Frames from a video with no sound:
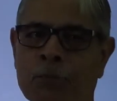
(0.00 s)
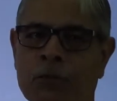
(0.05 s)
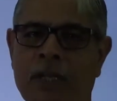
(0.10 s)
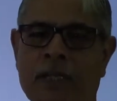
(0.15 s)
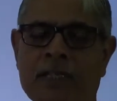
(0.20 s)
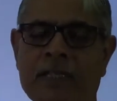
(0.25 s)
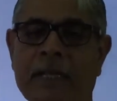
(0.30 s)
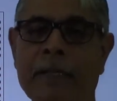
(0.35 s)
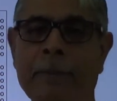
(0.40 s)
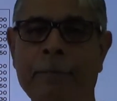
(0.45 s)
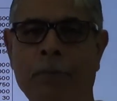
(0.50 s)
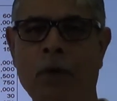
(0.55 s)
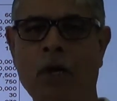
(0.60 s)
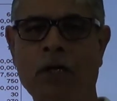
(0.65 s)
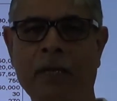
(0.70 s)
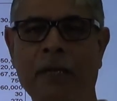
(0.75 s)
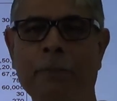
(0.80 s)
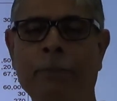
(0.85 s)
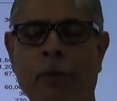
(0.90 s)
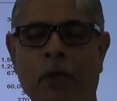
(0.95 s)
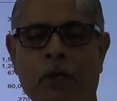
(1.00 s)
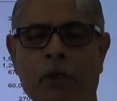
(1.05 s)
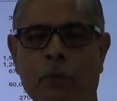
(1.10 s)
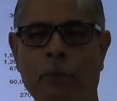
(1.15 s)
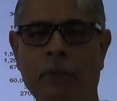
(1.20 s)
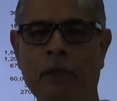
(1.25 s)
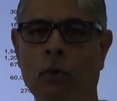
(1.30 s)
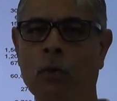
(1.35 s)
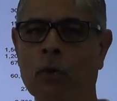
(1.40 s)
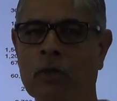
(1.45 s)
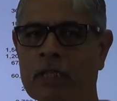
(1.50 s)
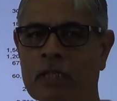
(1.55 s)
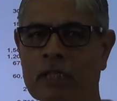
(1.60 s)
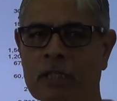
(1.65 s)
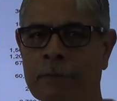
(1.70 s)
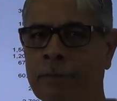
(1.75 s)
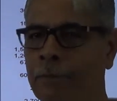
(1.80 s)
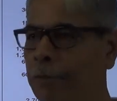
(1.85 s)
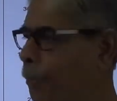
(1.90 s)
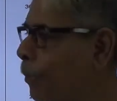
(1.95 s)
That's an important point to be
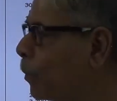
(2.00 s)
noticed.